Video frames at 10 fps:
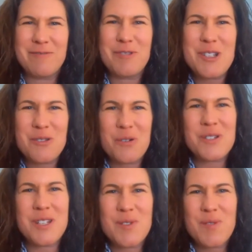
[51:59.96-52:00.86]
of
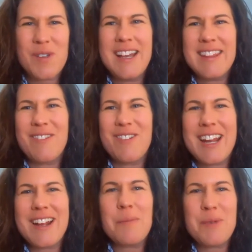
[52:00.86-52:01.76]
resources that will
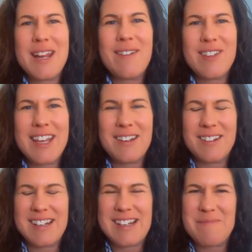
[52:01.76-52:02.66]
help you
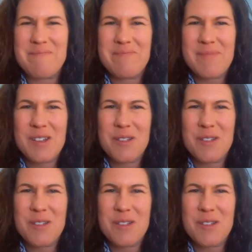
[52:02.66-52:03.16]
navigate um,